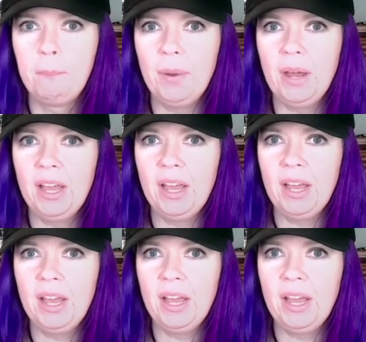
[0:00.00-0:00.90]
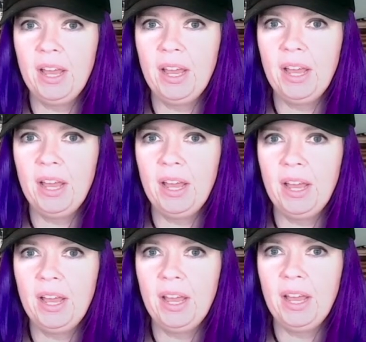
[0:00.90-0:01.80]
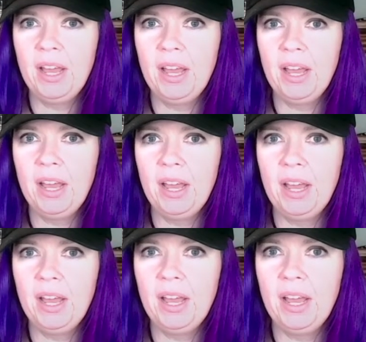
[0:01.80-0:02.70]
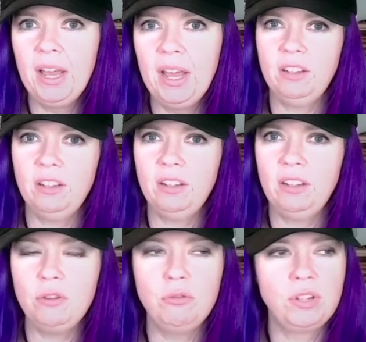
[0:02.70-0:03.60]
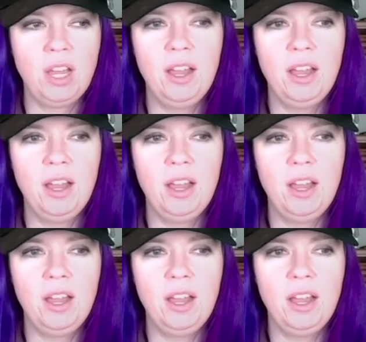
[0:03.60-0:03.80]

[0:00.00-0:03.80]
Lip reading: But they had these really cute